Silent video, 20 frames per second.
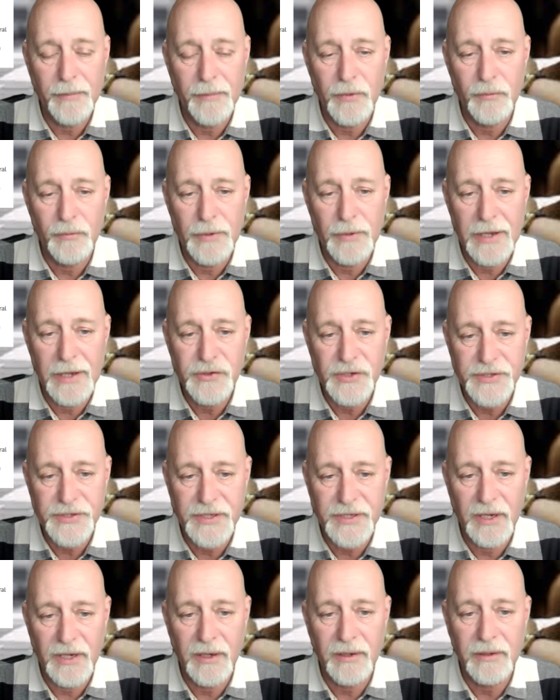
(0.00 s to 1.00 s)

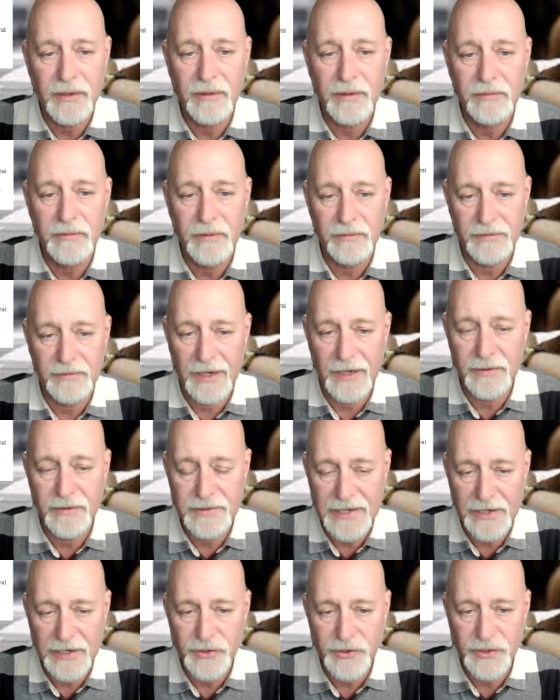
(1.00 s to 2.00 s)
register their
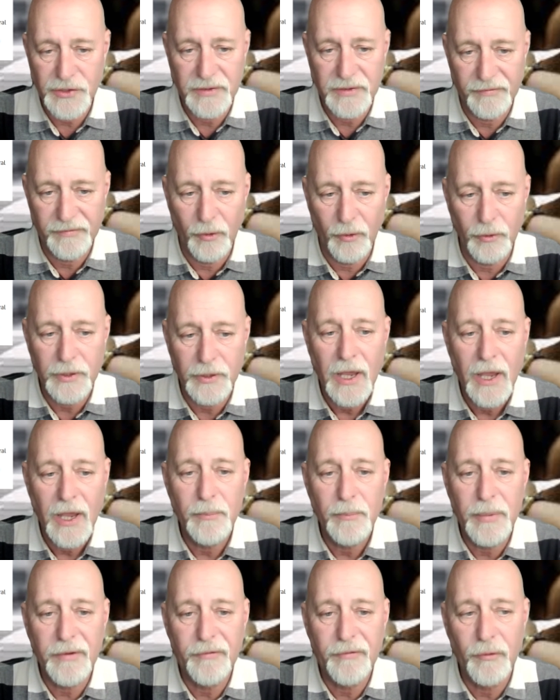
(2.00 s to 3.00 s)
intention to vote
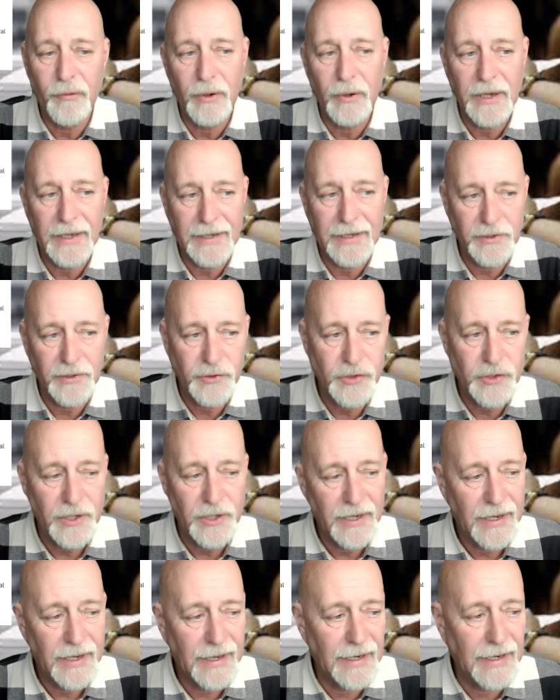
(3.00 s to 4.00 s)
before each
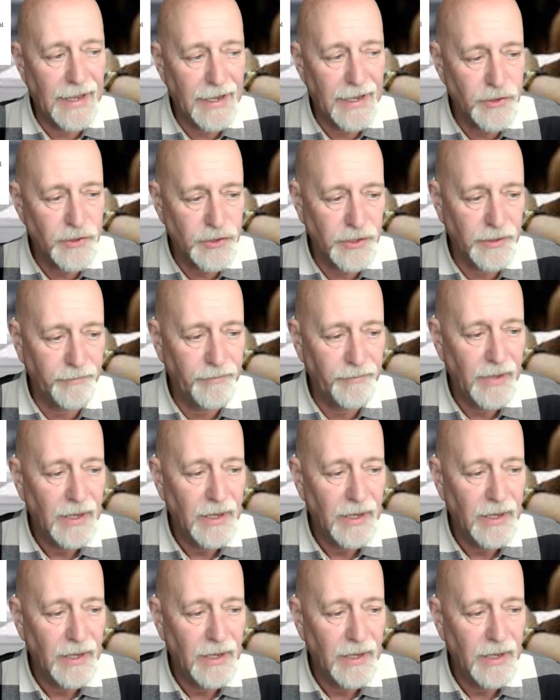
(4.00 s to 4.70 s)
election.